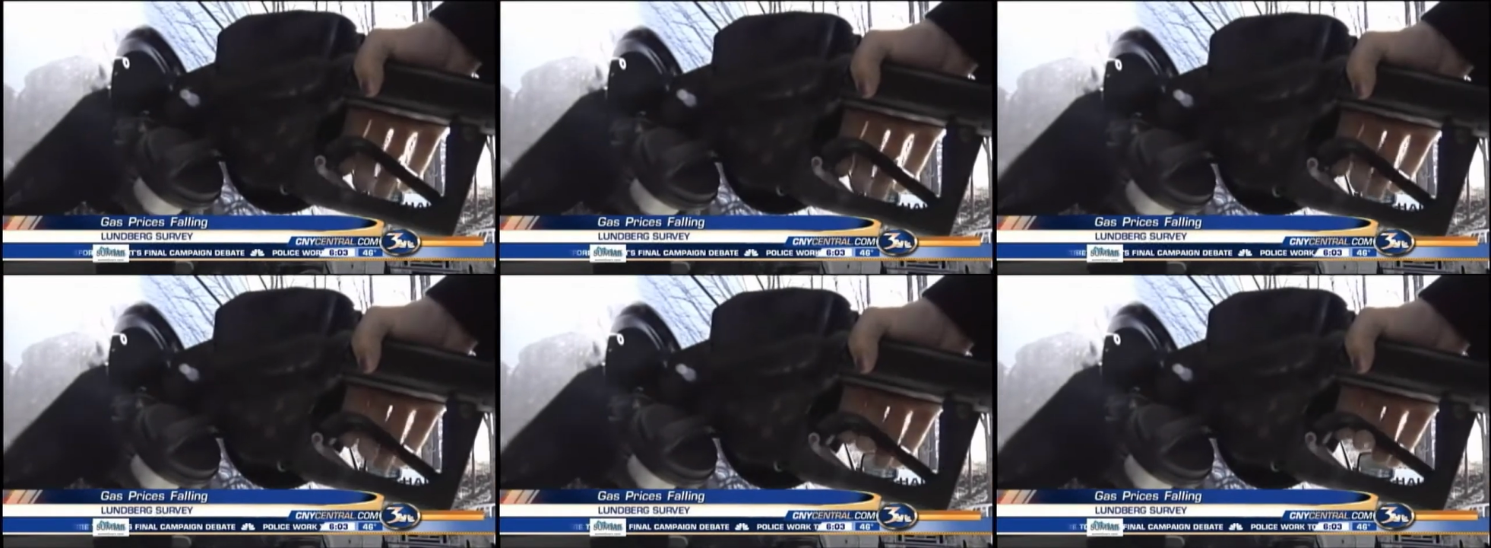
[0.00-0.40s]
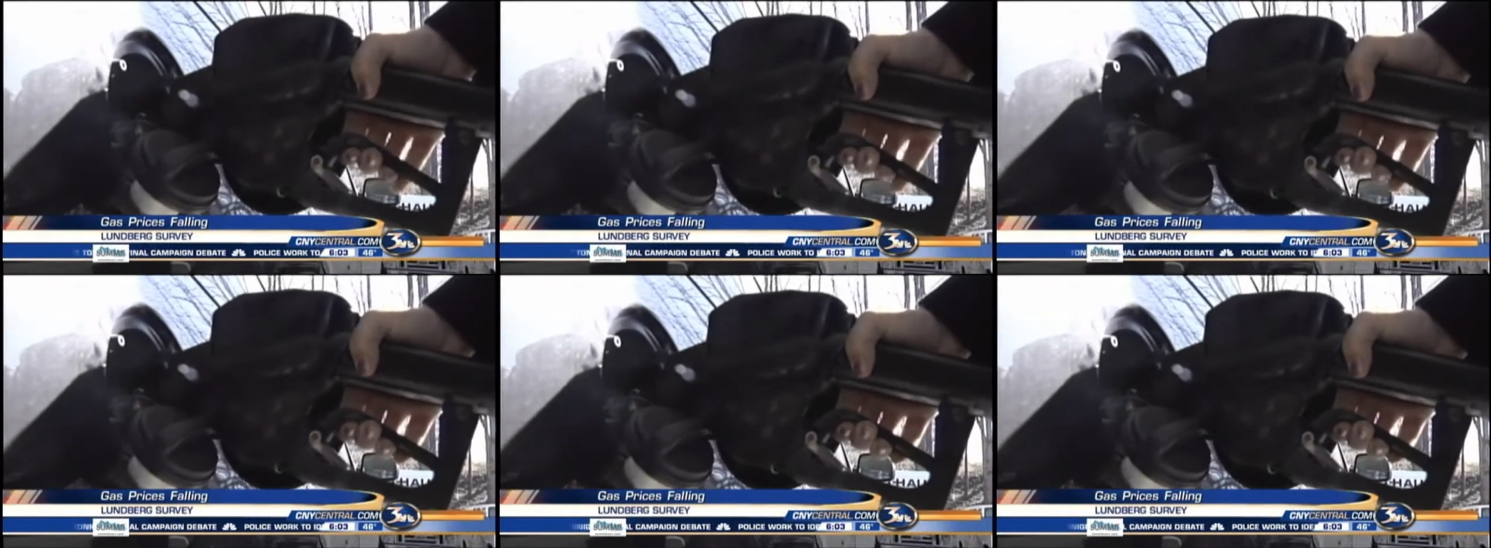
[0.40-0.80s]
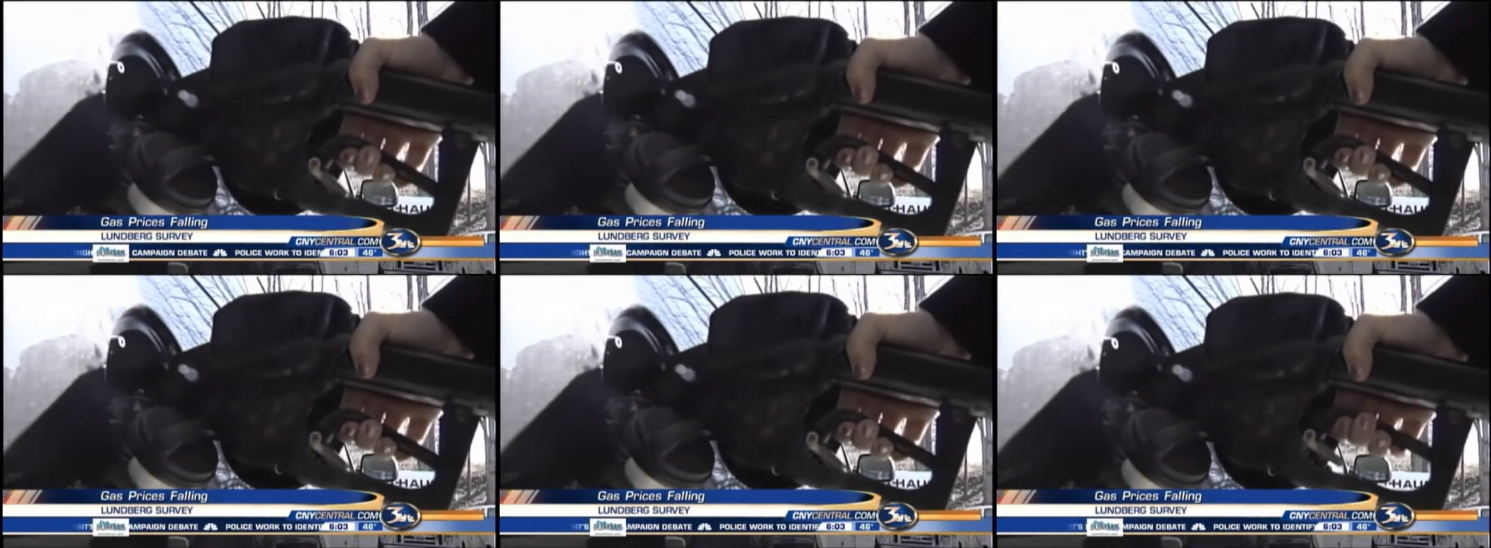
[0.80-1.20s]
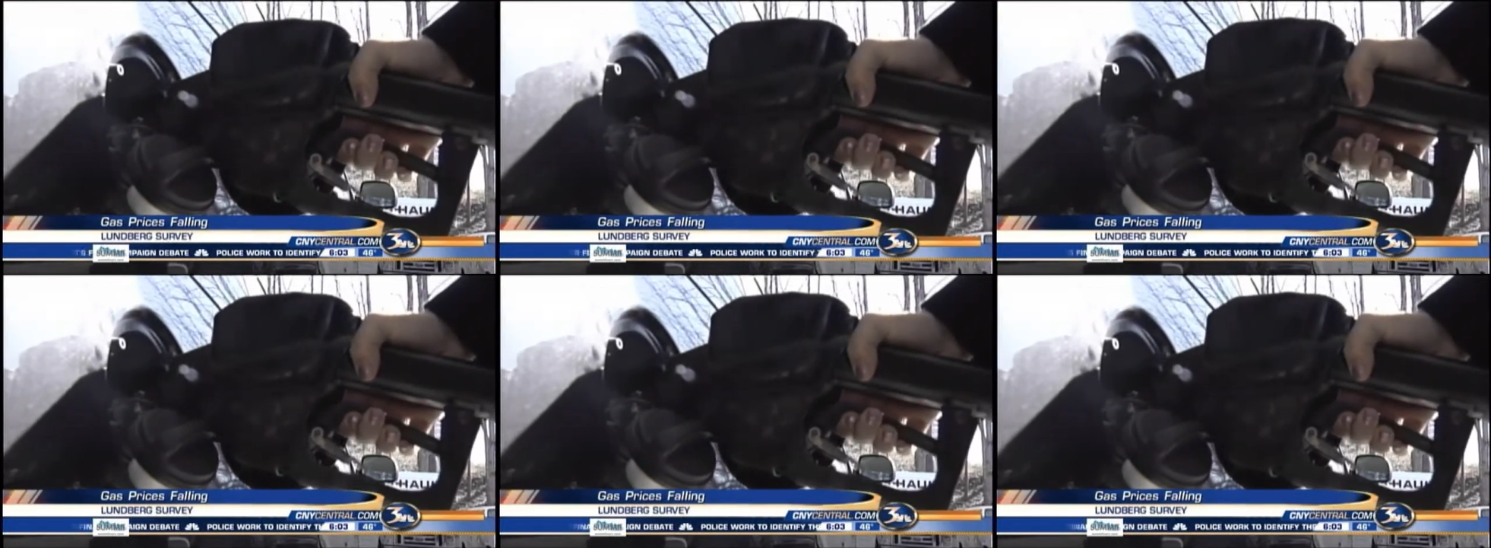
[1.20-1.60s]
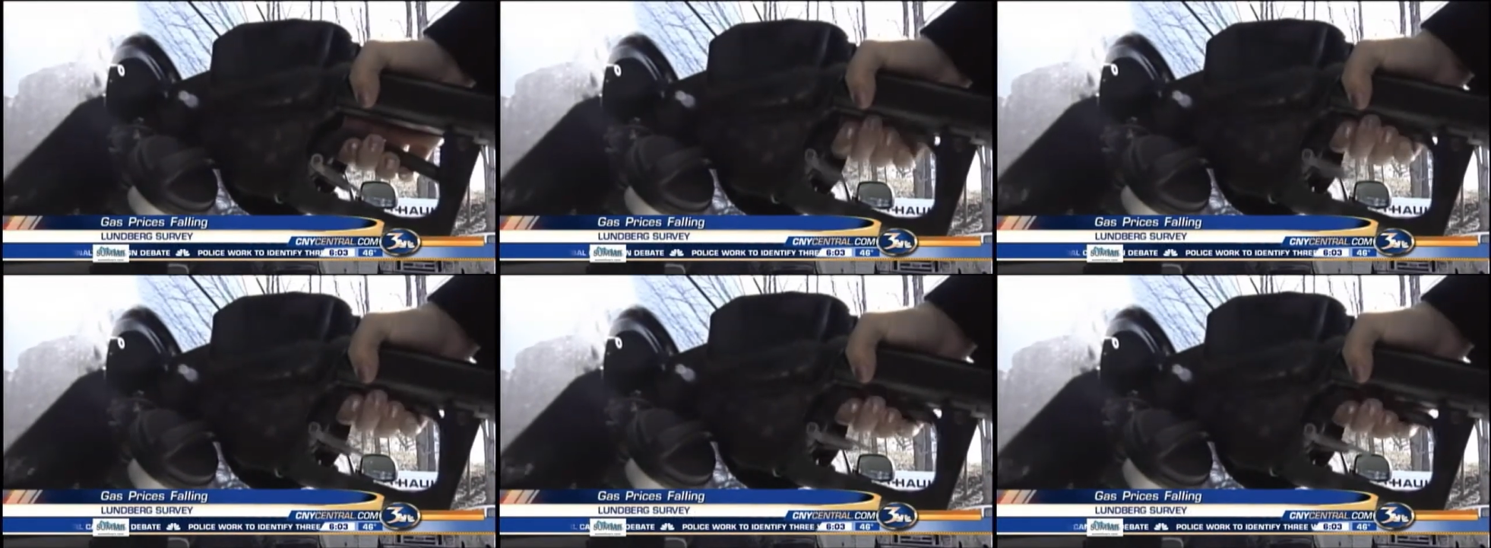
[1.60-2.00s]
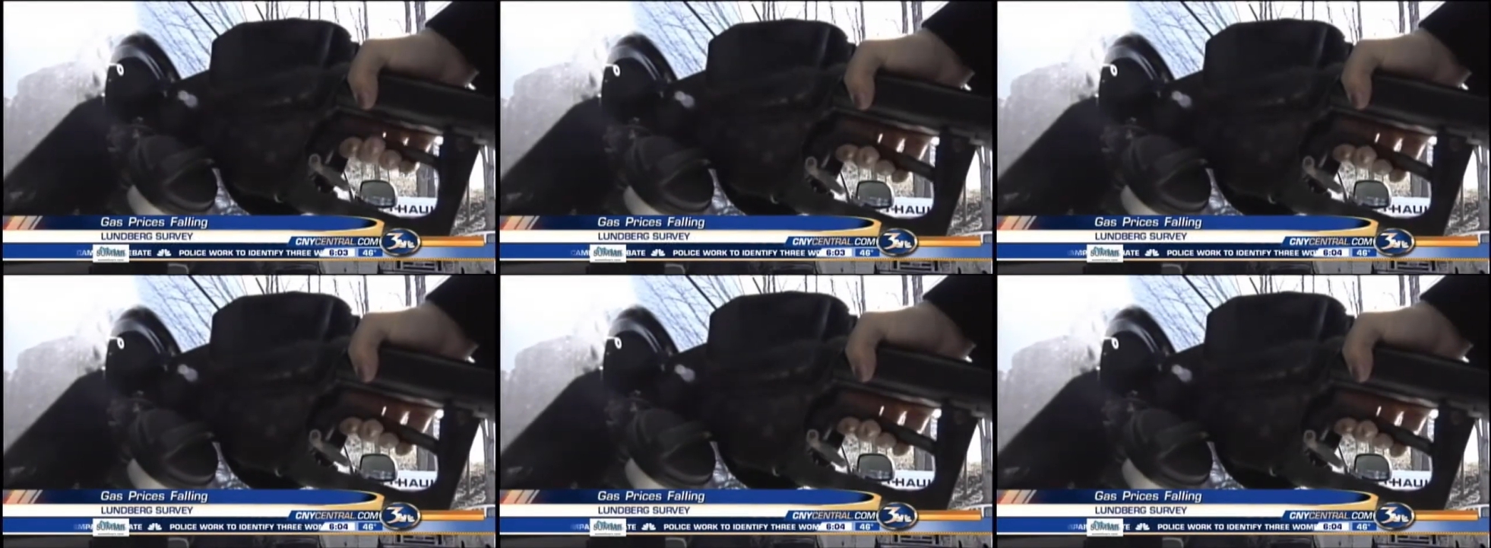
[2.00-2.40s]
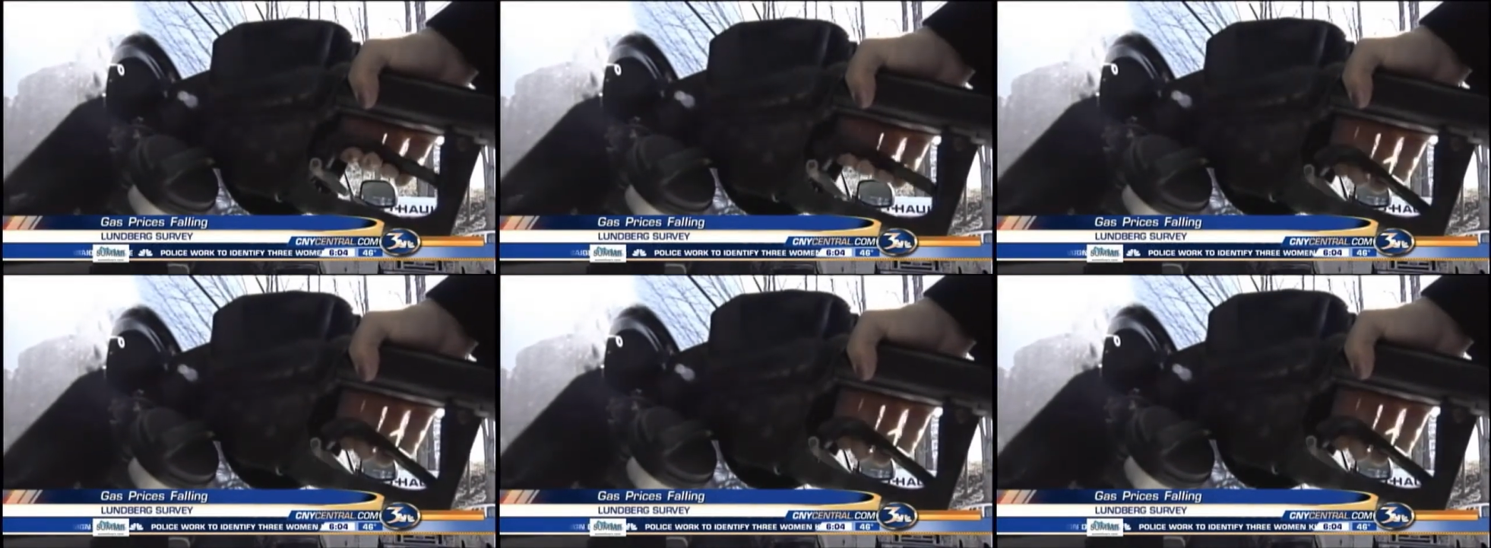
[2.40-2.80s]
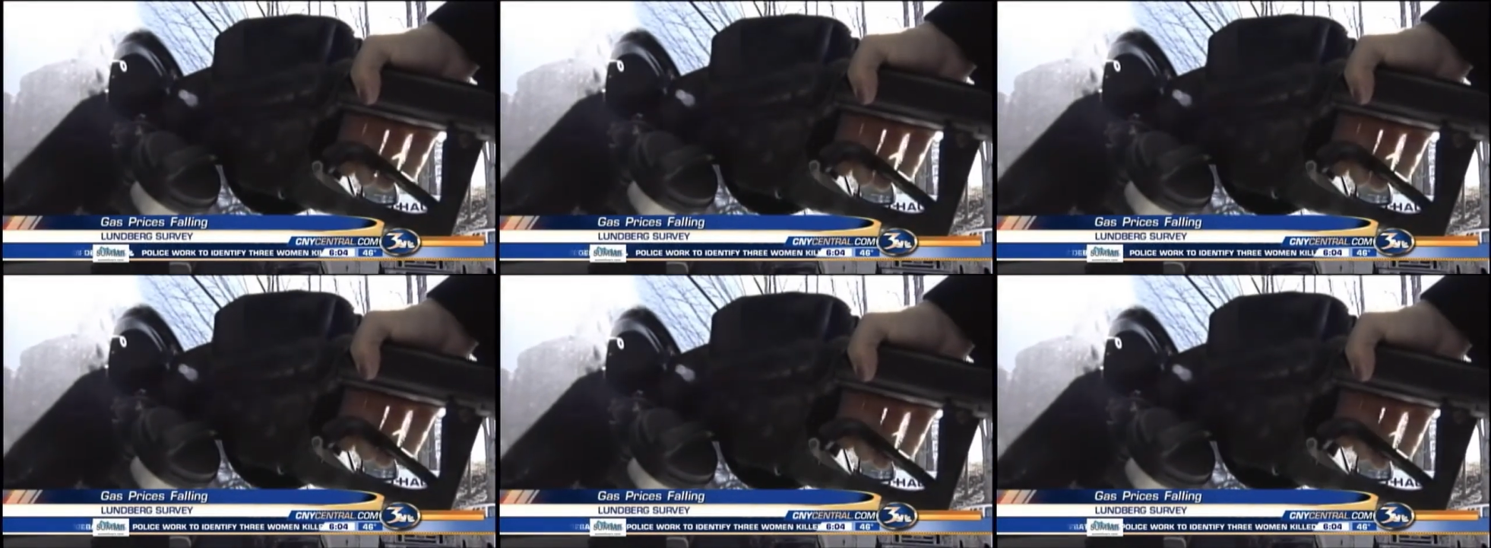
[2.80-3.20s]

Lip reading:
[unreadable: no face in view]